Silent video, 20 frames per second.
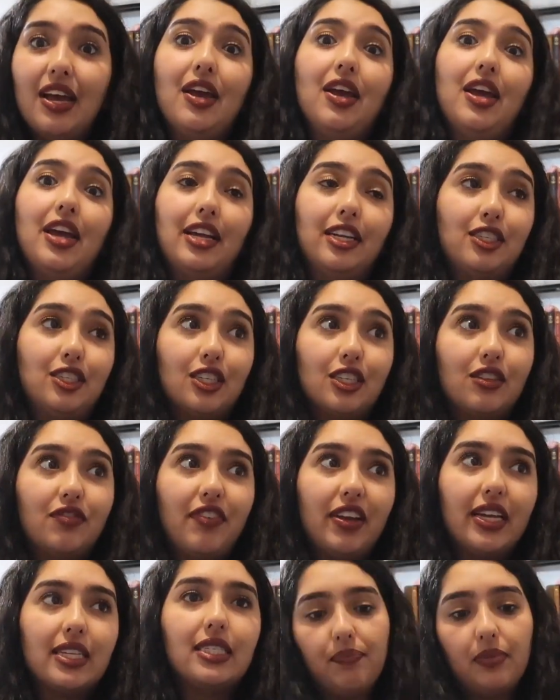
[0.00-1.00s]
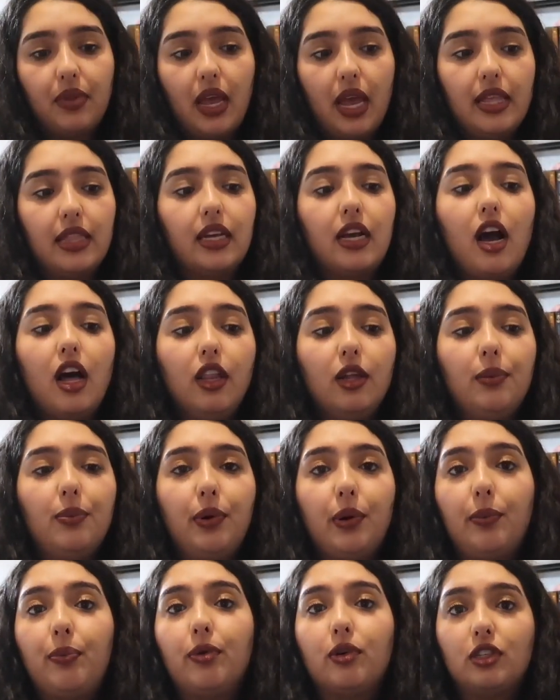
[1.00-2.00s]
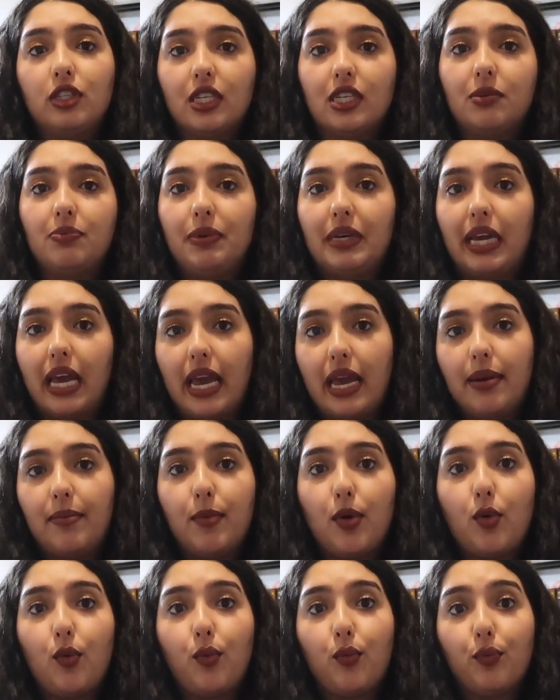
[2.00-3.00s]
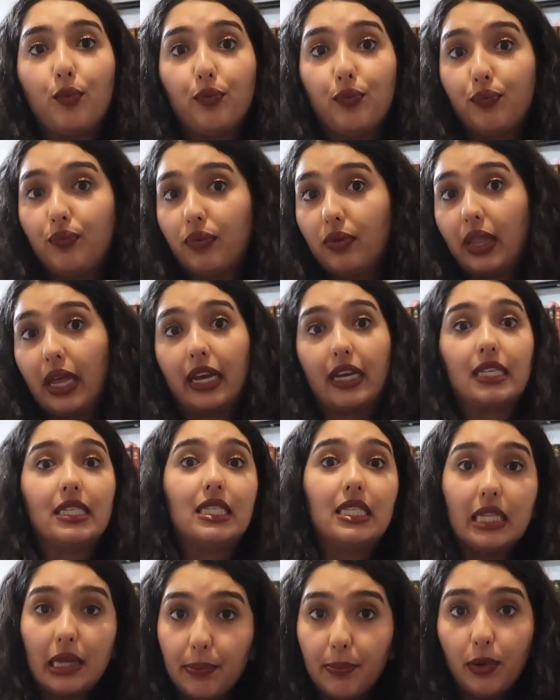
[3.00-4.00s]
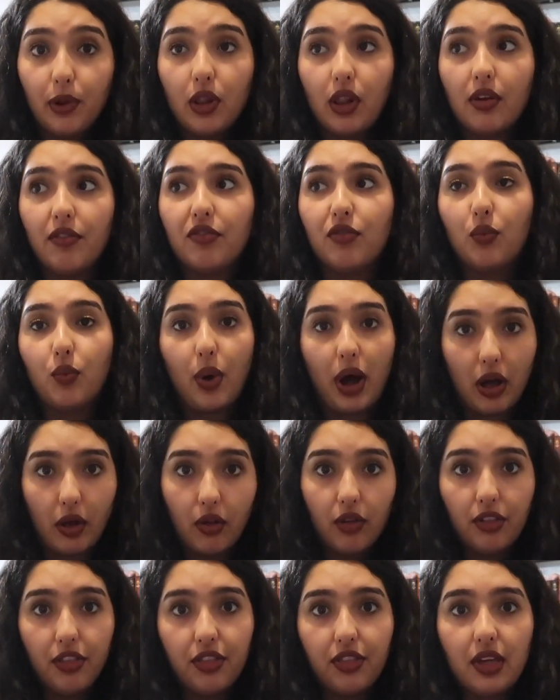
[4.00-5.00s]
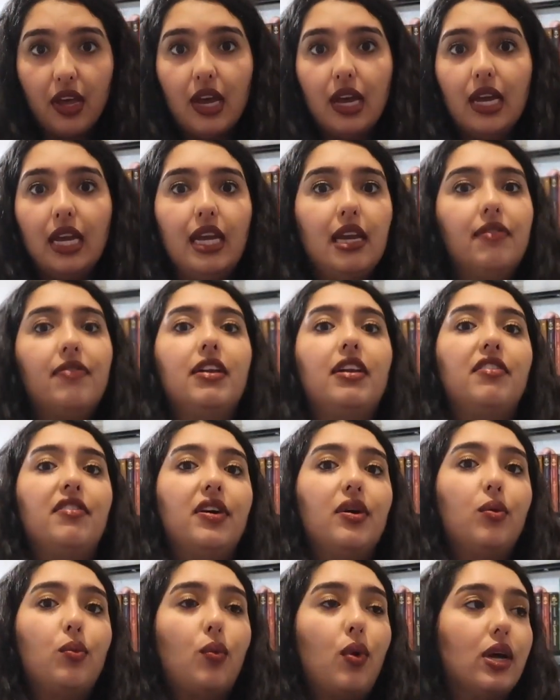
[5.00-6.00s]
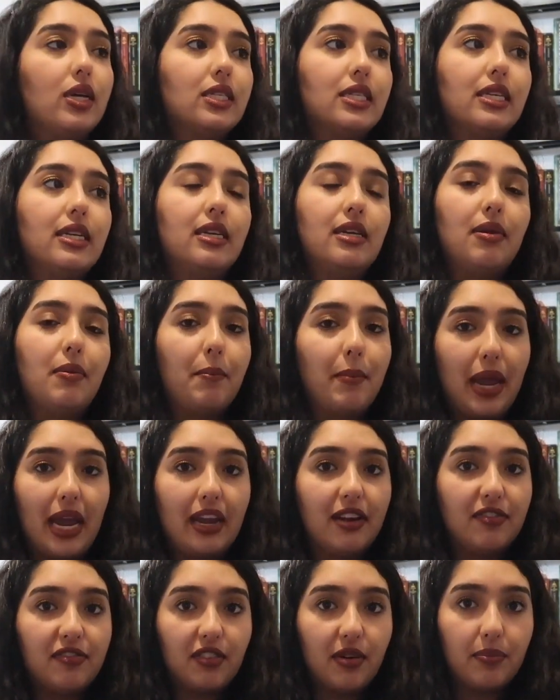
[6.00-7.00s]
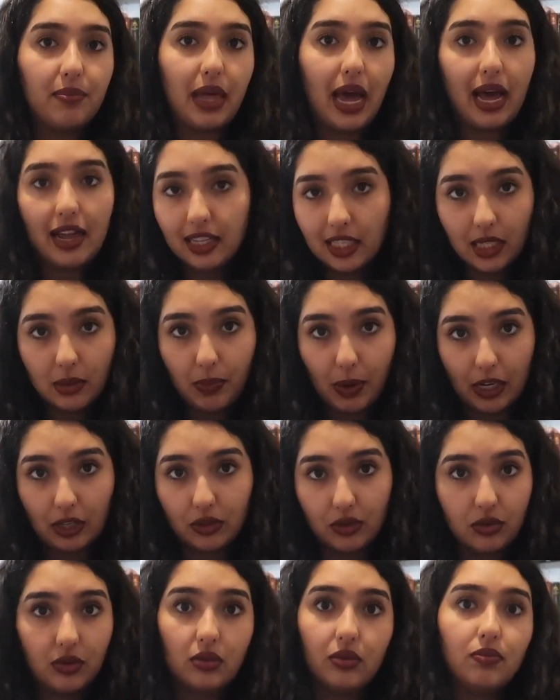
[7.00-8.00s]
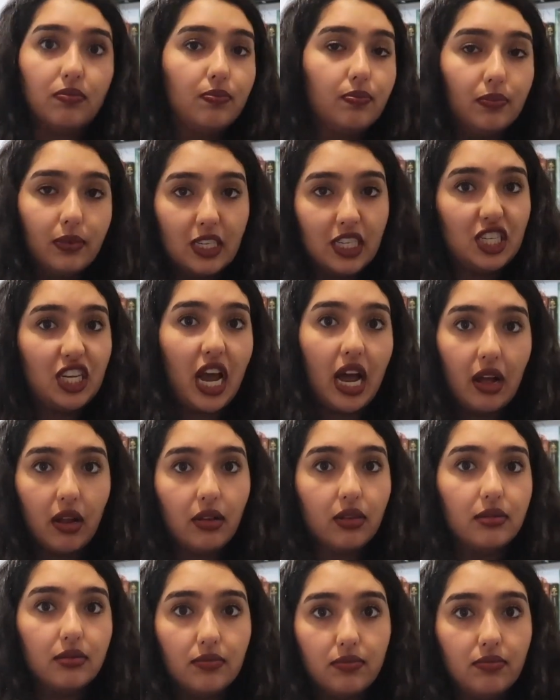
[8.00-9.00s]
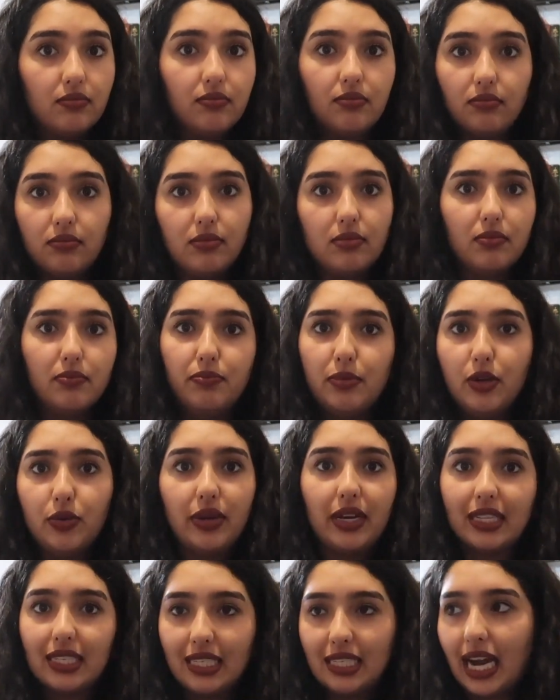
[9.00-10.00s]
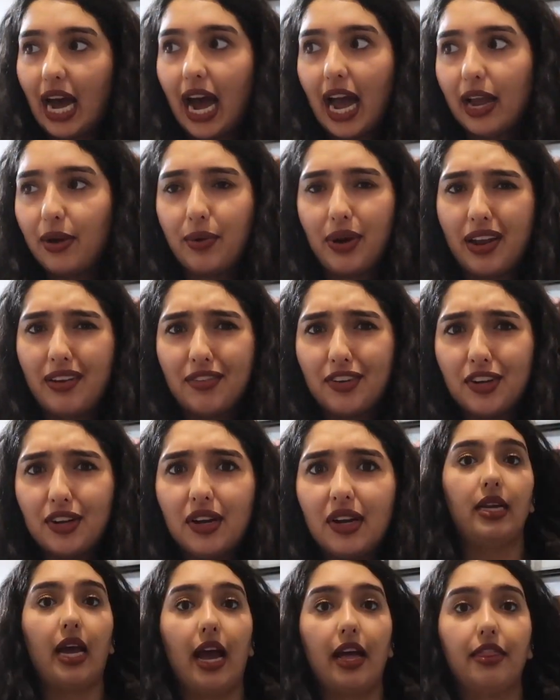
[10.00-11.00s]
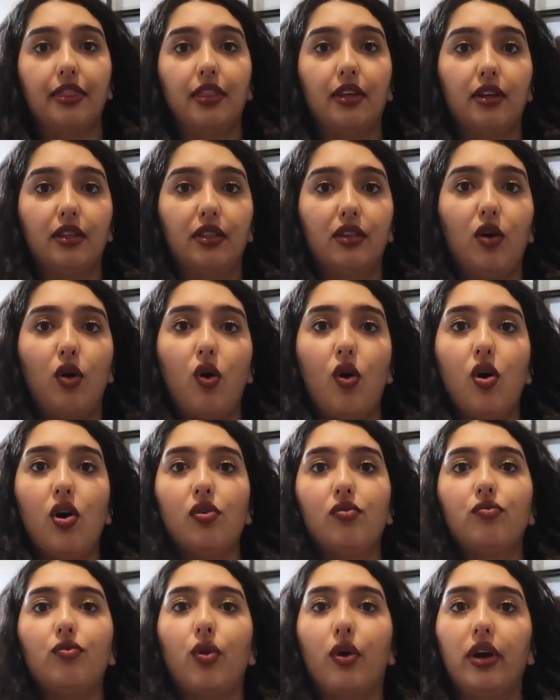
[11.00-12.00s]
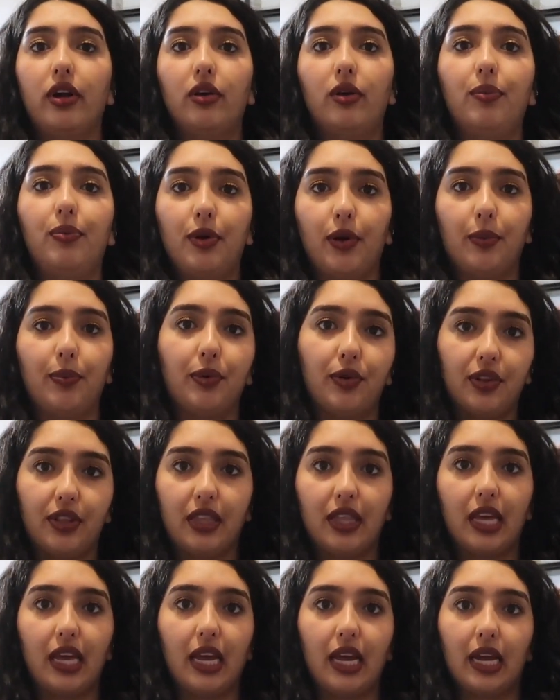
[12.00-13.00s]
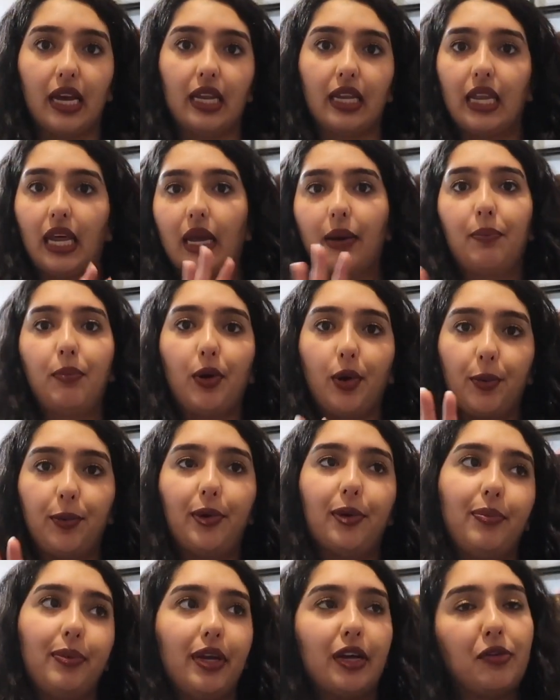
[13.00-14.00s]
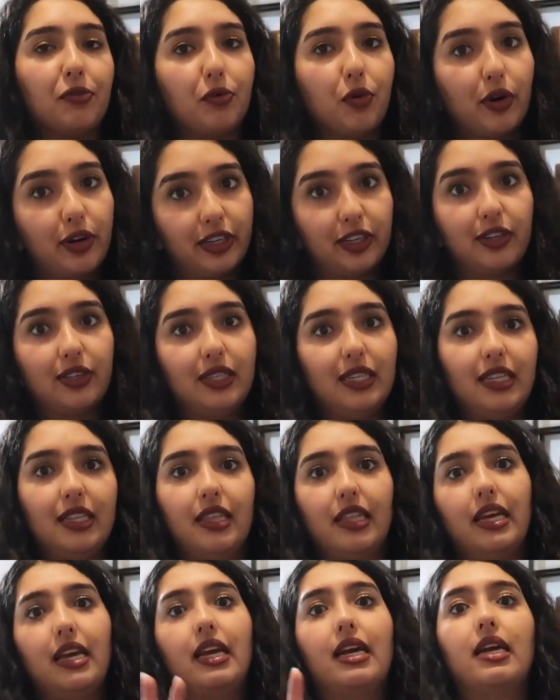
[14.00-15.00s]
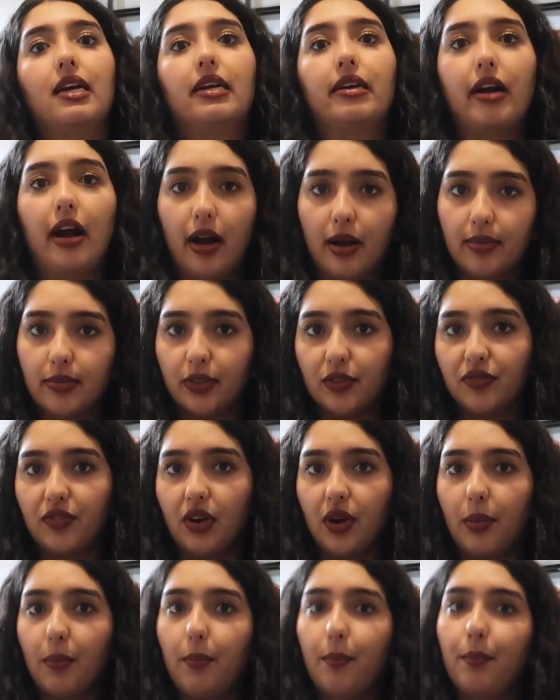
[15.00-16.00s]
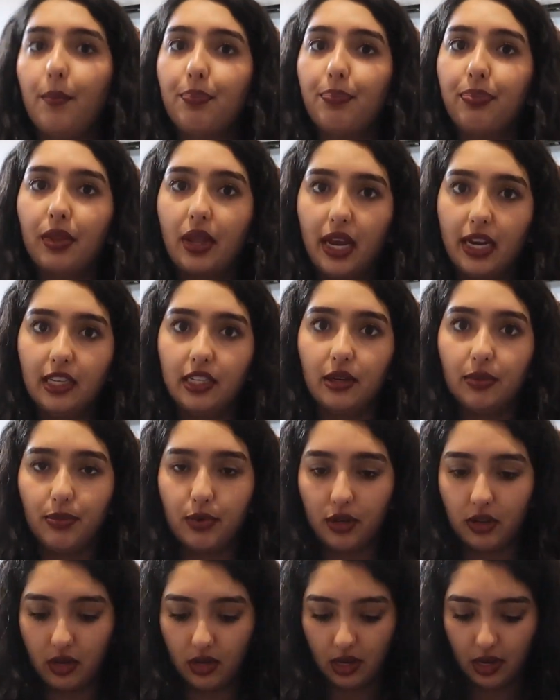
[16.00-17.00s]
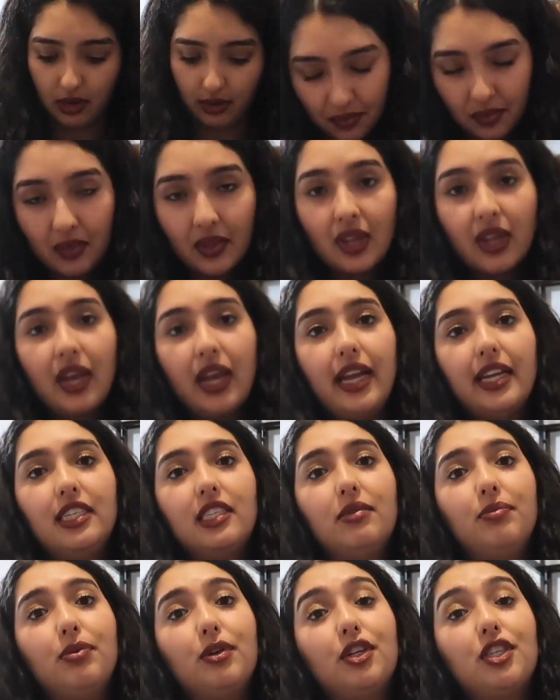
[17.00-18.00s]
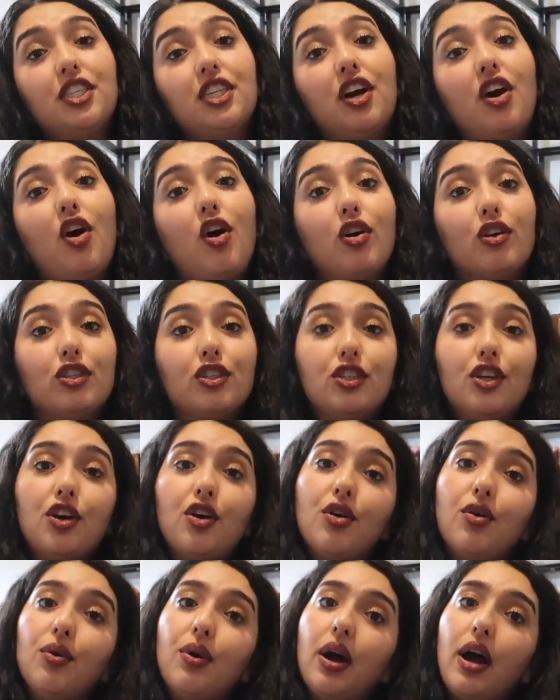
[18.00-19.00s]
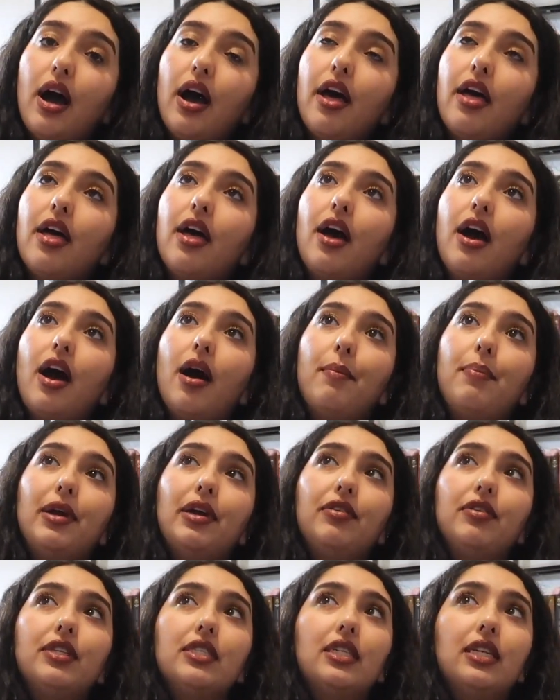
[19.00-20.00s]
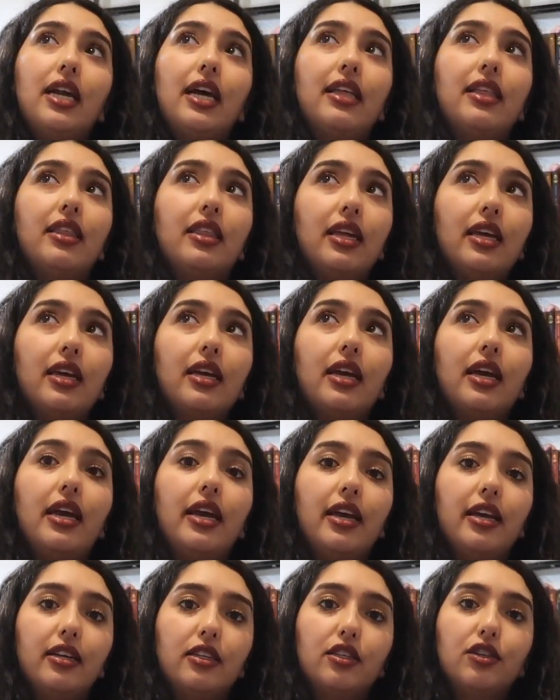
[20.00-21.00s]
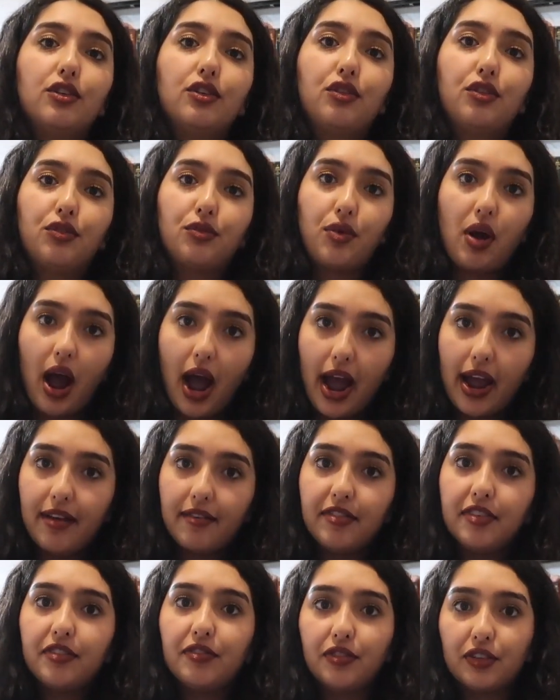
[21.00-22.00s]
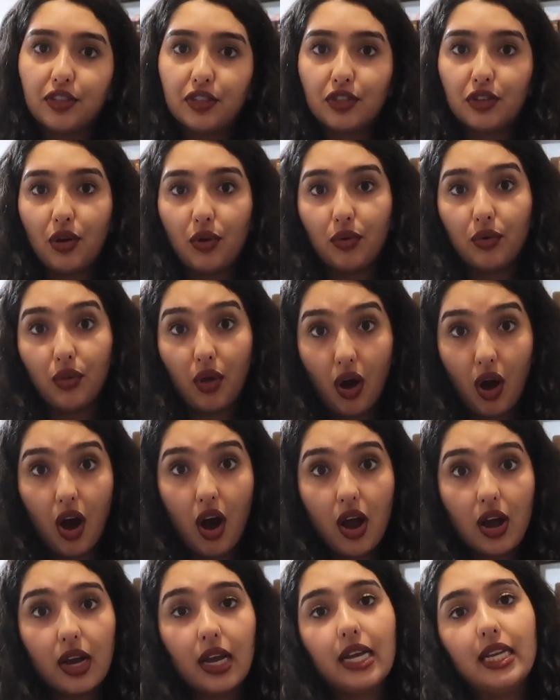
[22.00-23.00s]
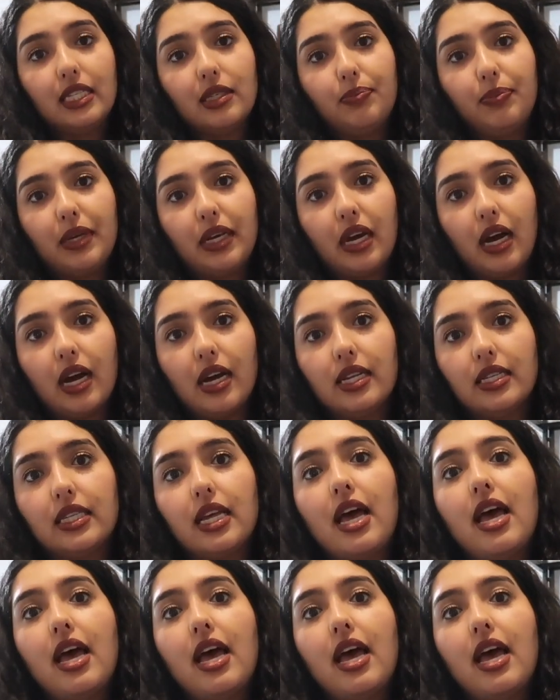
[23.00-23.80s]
it's just fancy. And the color purple just became like a symbol of wealth, even if it wasn't made from that special shell, mucus dye, whatever. Yeah, the whole royal purple thing and like purple being royalty thing comes from ancient Persia. Ancient Persia also, a big reason I think it thrived for so long is because